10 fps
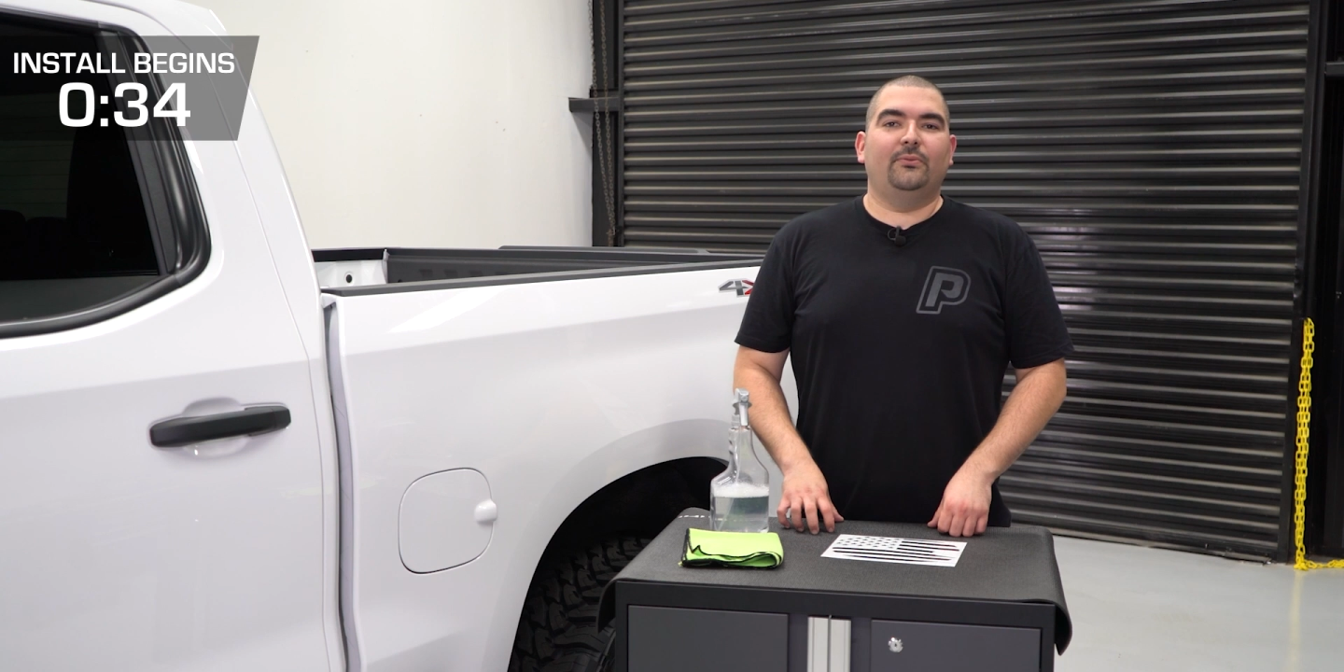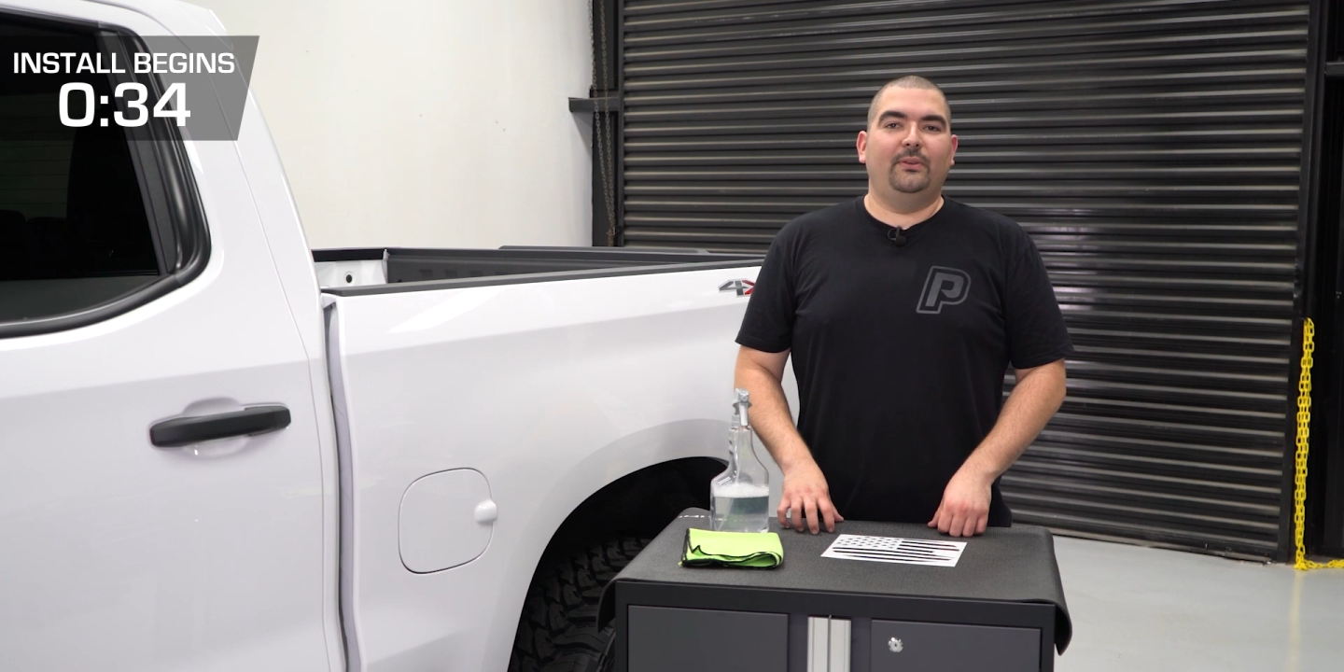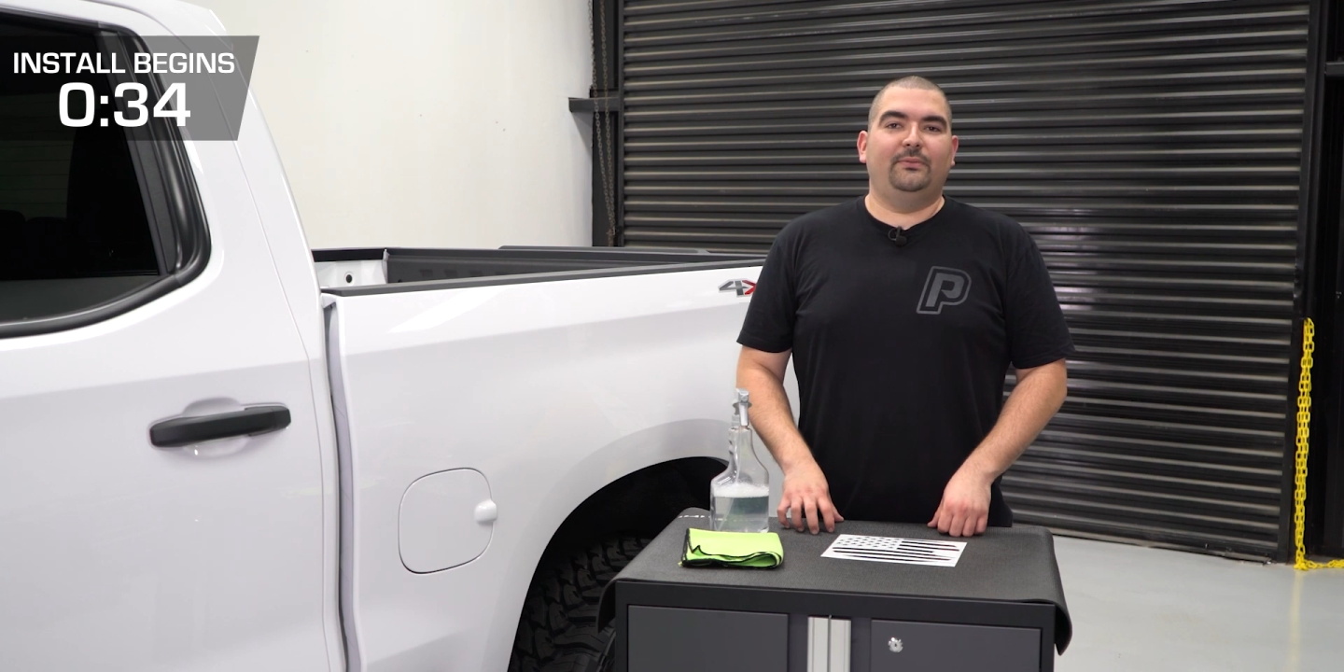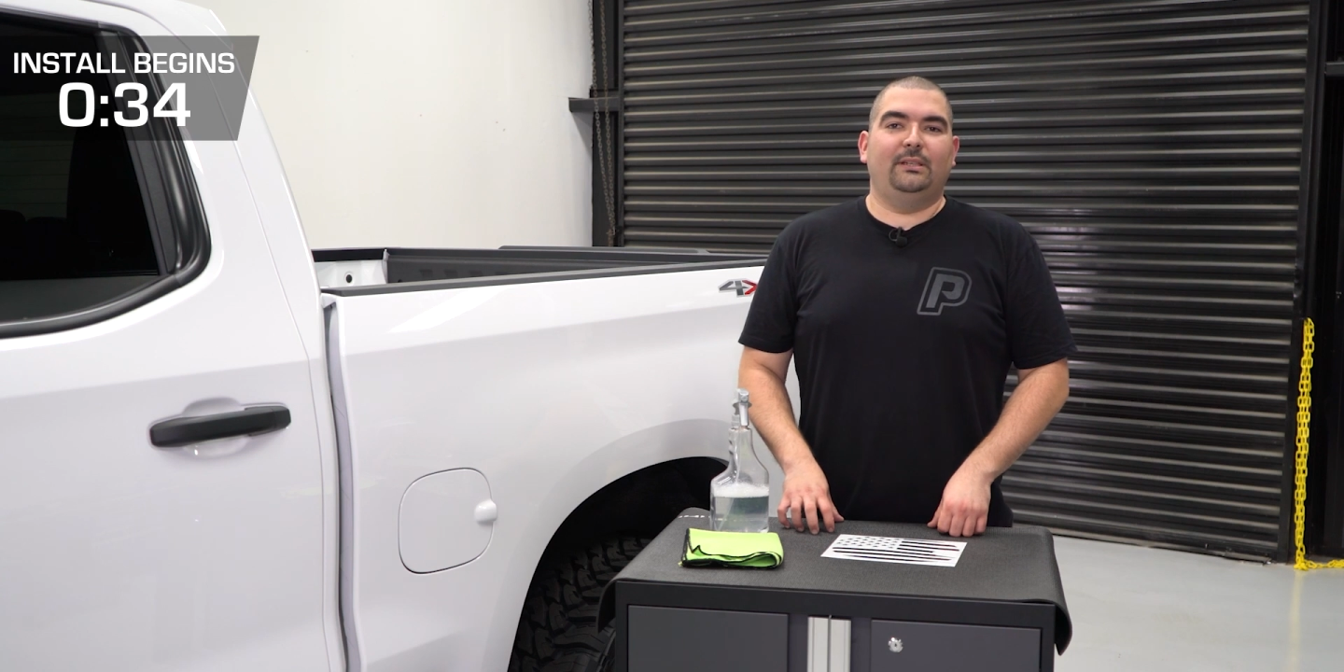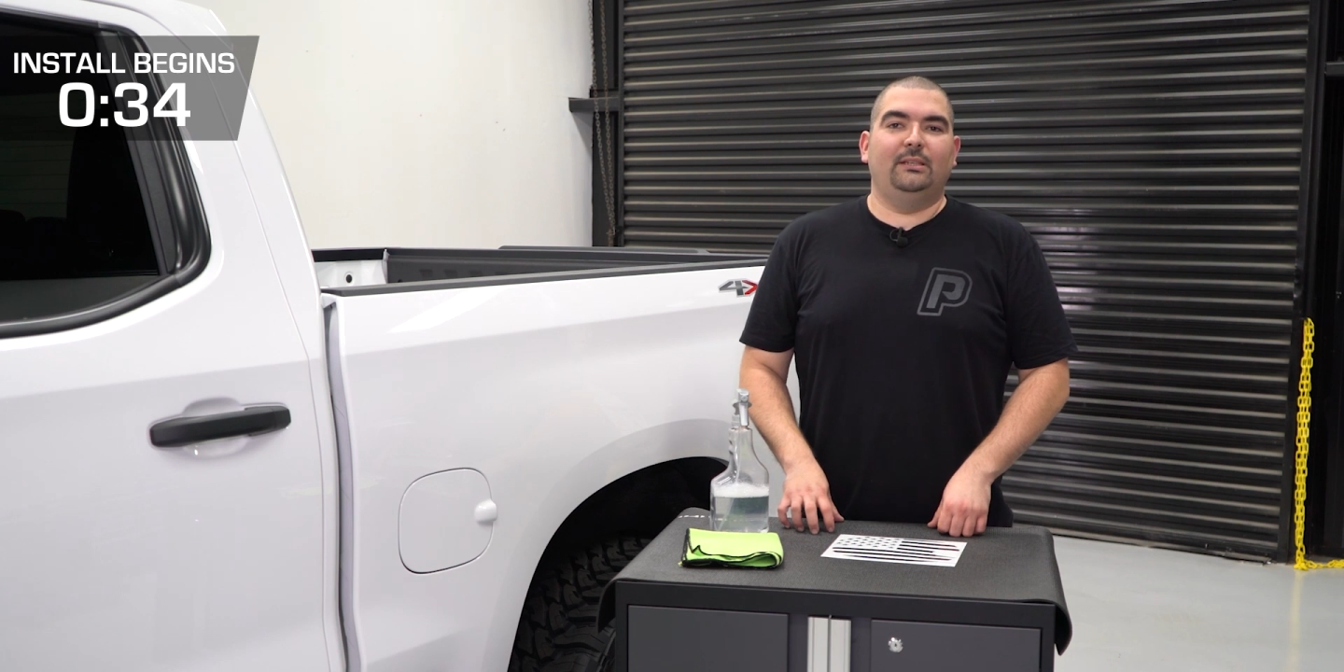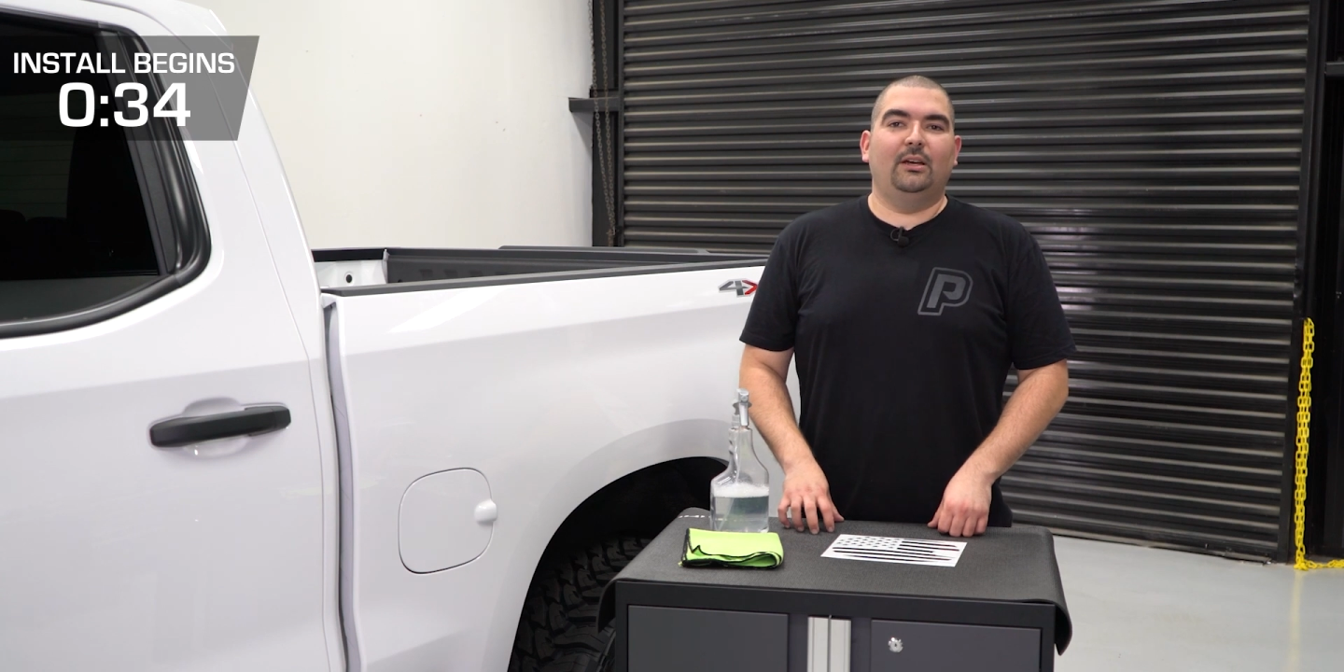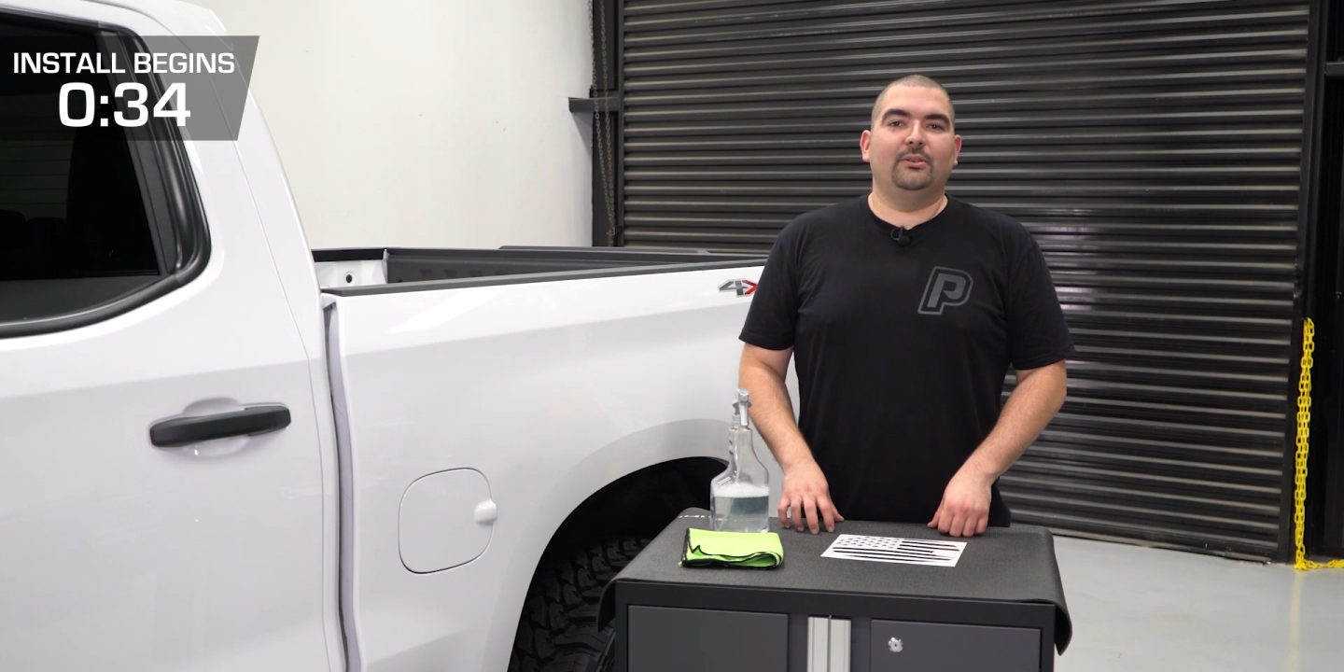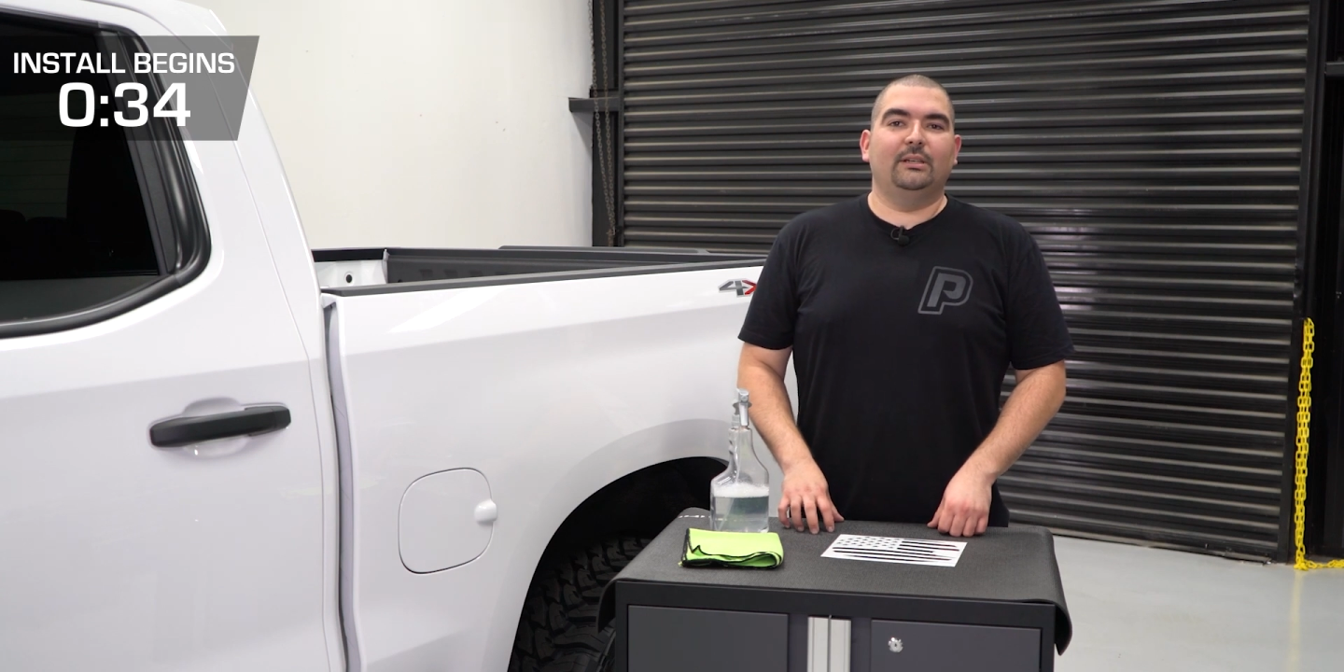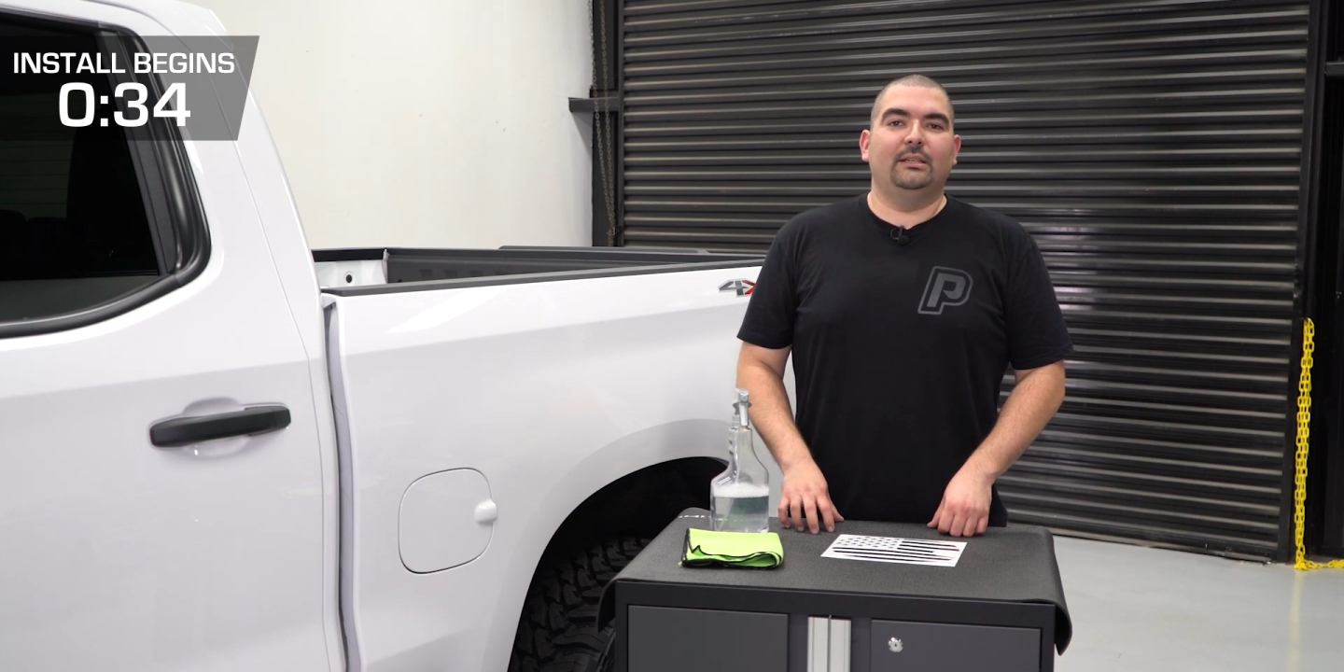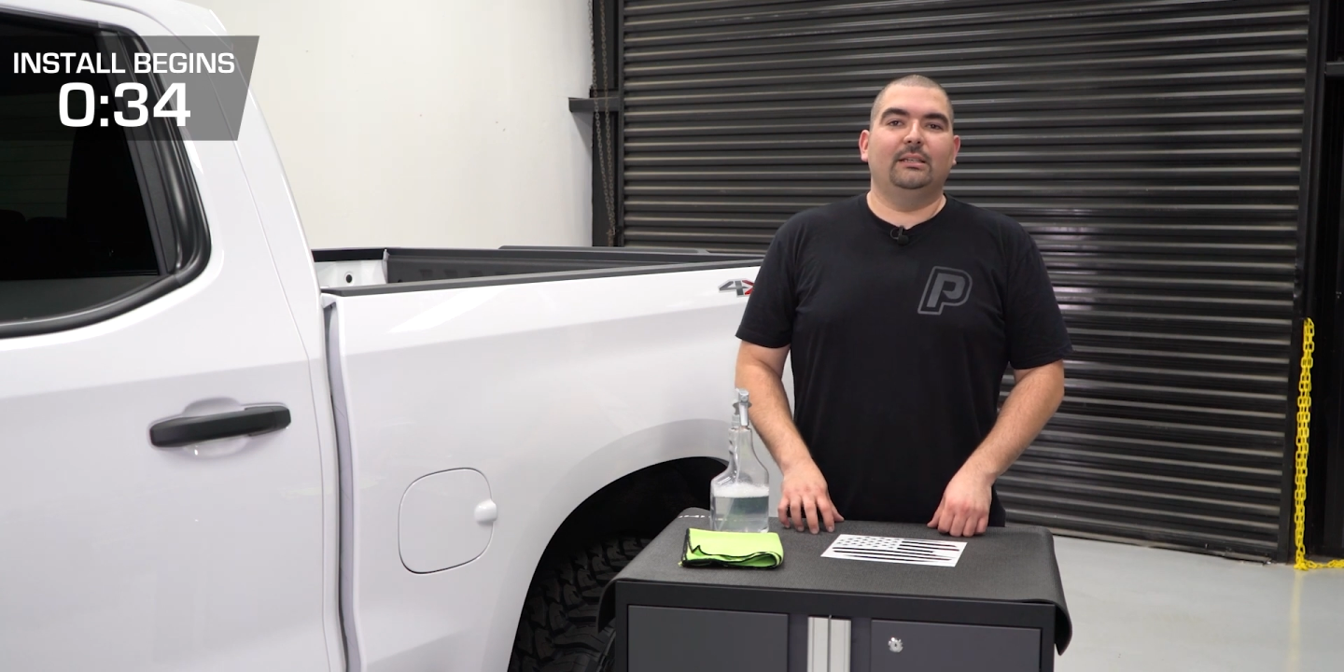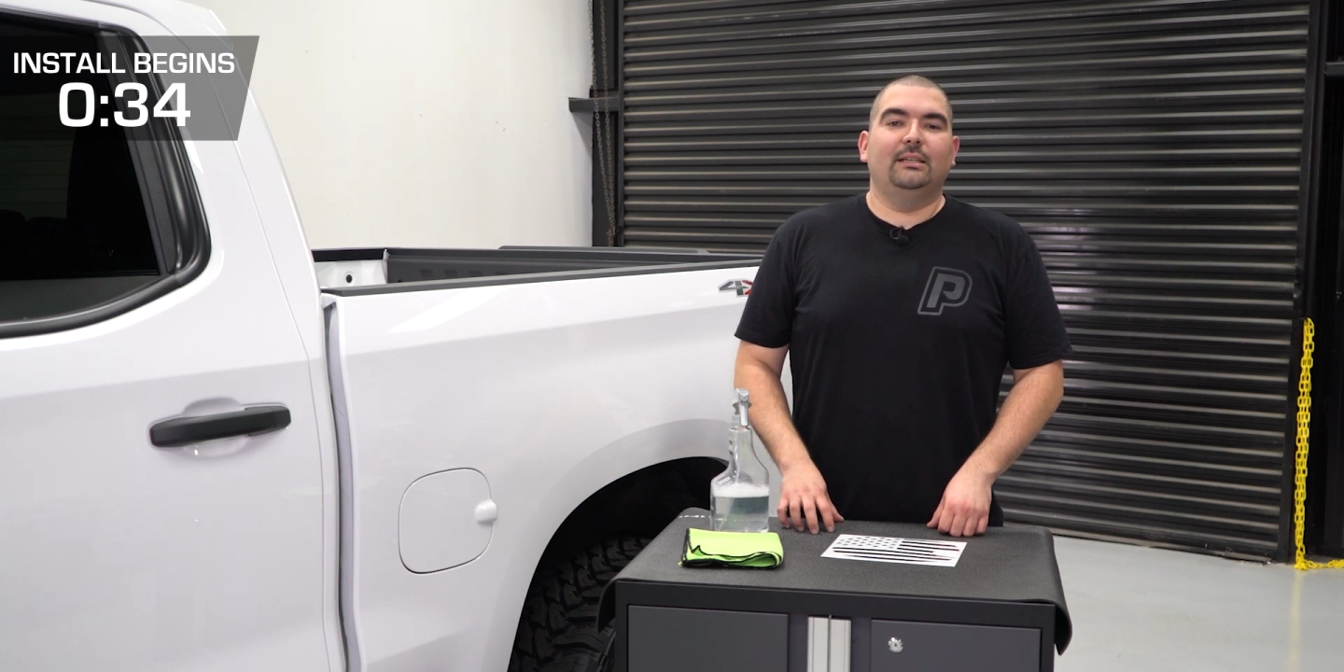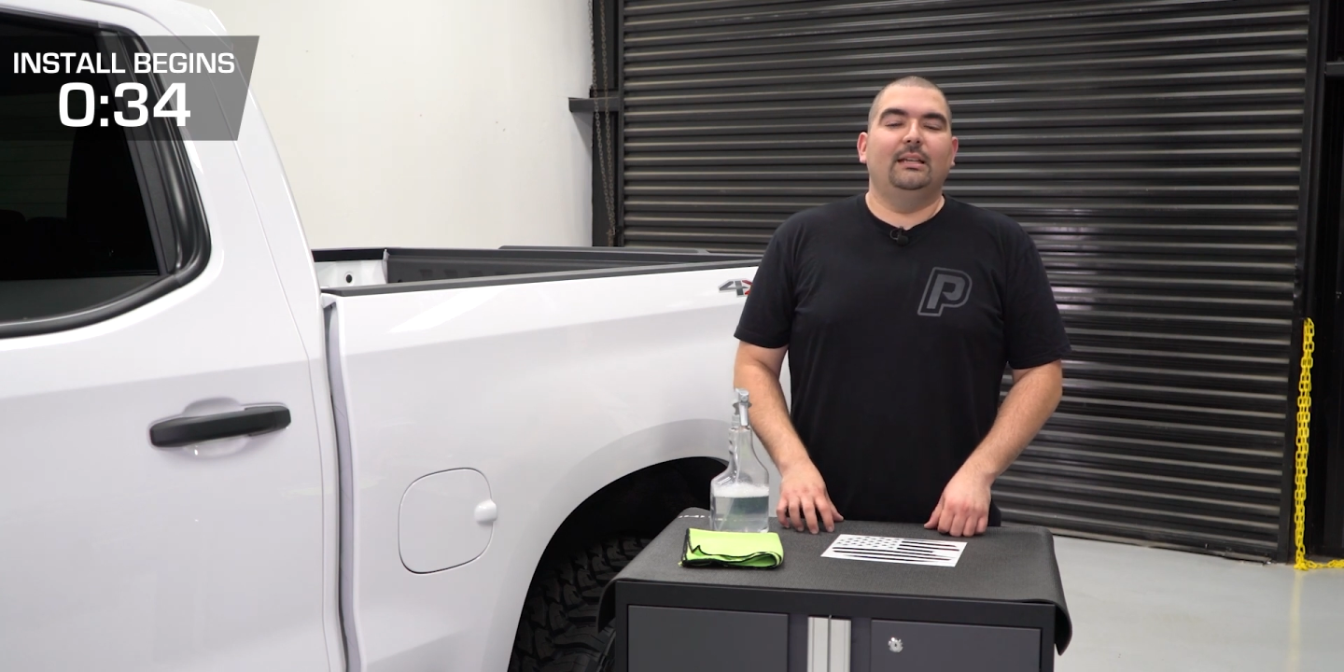1500.